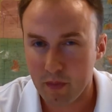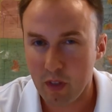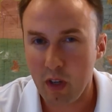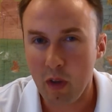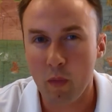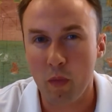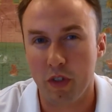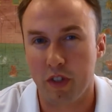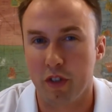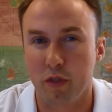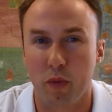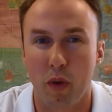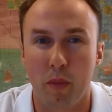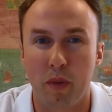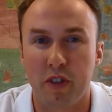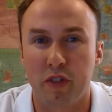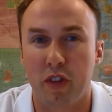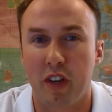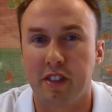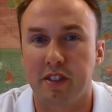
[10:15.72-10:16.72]
which is what we
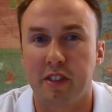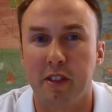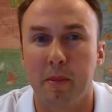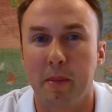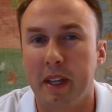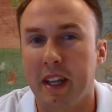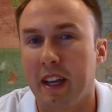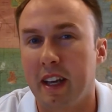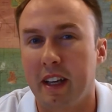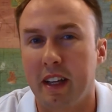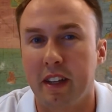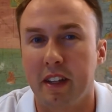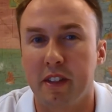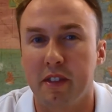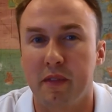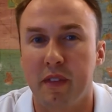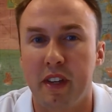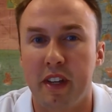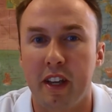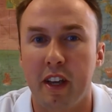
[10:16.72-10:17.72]
stressed in the beginning of this
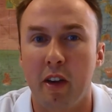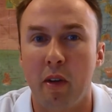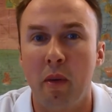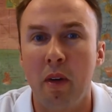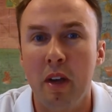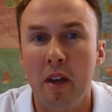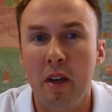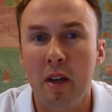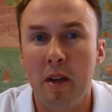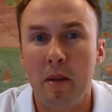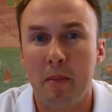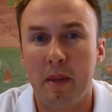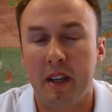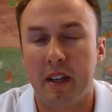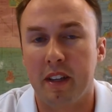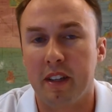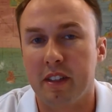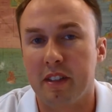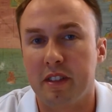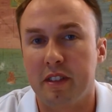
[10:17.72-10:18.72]
video,
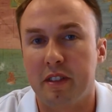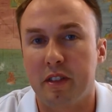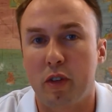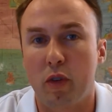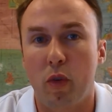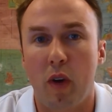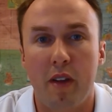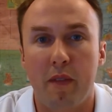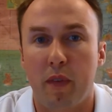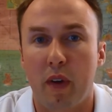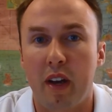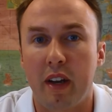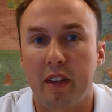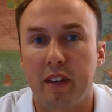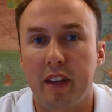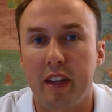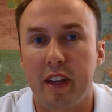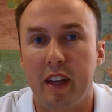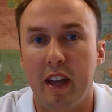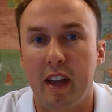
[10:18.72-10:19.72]
because quite
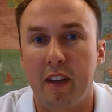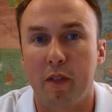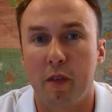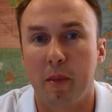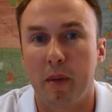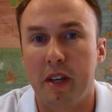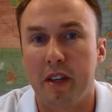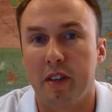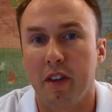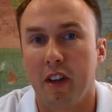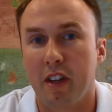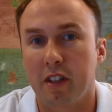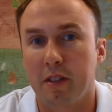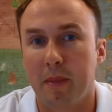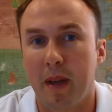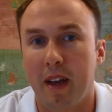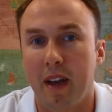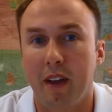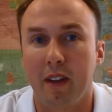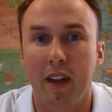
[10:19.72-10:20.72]
frankly, everybody talks
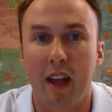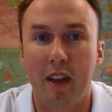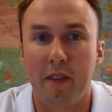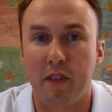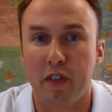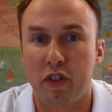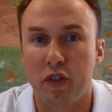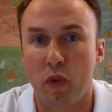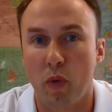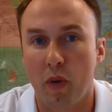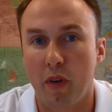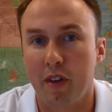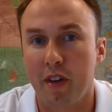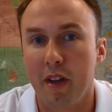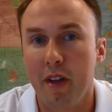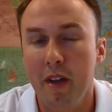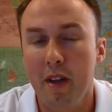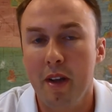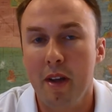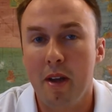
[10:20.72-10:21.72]
about how life is short,
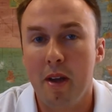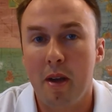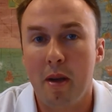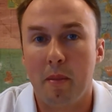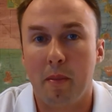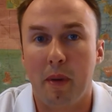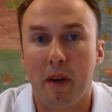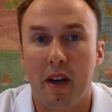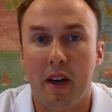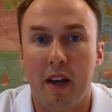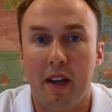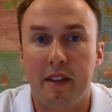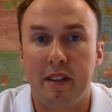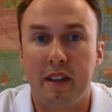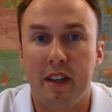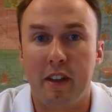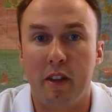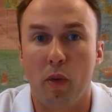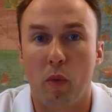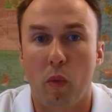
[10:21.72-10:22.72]
but
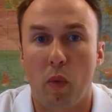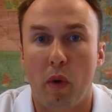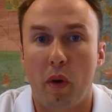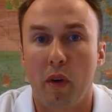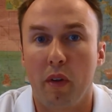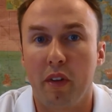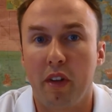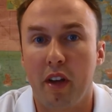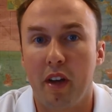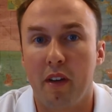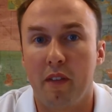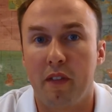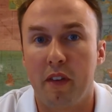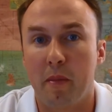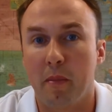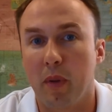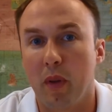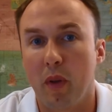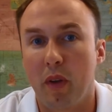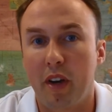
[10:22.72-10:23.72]
in the world of
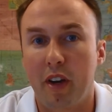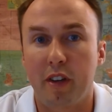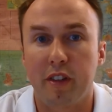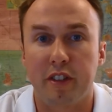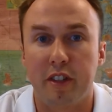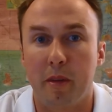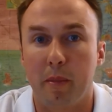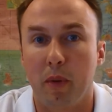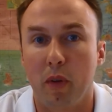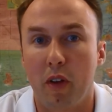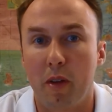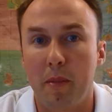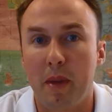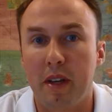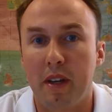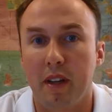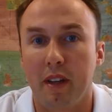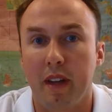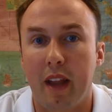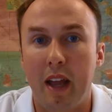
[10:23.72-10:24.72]
employers and
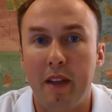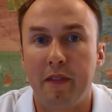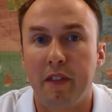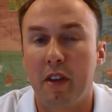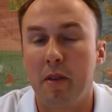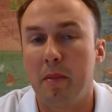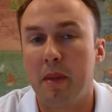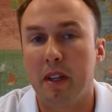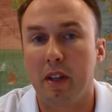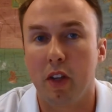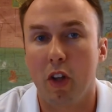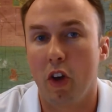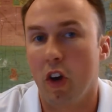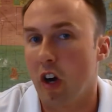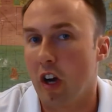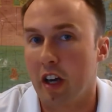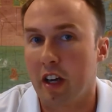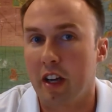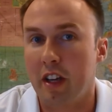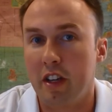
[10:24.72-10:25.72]
employment, life can be
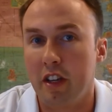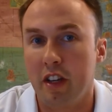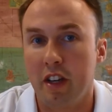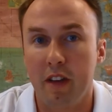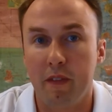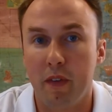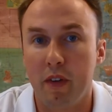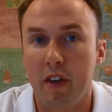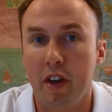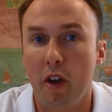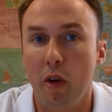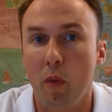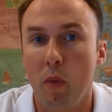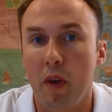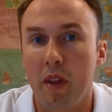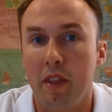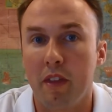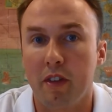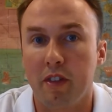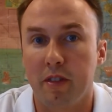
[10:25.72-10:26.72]
long. You never know
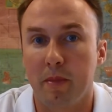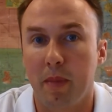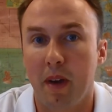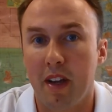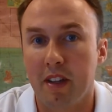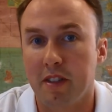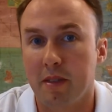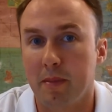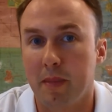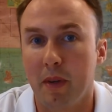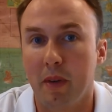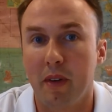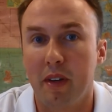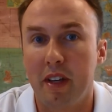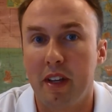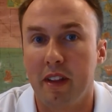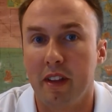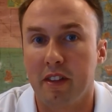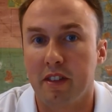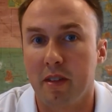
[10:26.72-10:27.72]
when there's a possibility
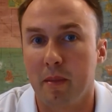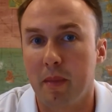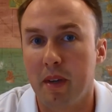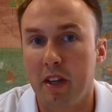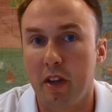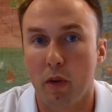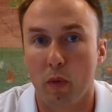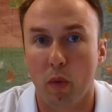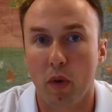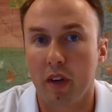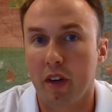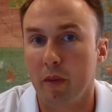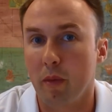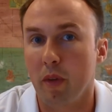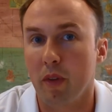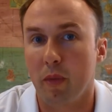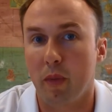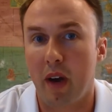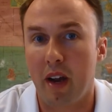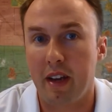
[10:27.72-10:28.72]
that somebody you're working
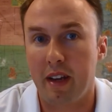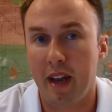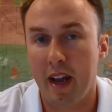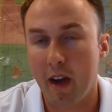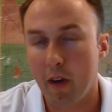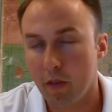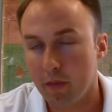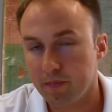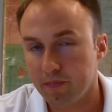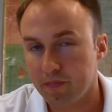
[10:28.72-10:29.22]
with right now